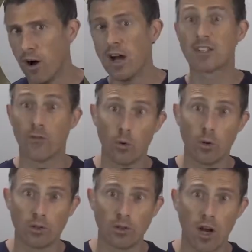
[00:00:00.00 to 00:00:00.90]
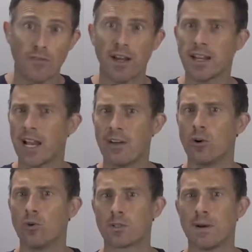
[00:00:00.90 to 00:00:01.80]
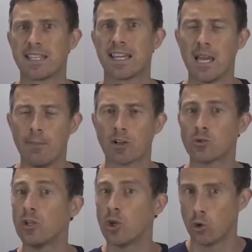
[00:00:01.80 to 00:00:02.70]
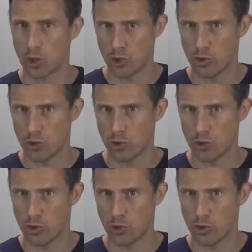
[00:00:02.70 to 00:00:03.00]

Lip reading: R has 4-wheel drive and a clever automatic gearbox with launch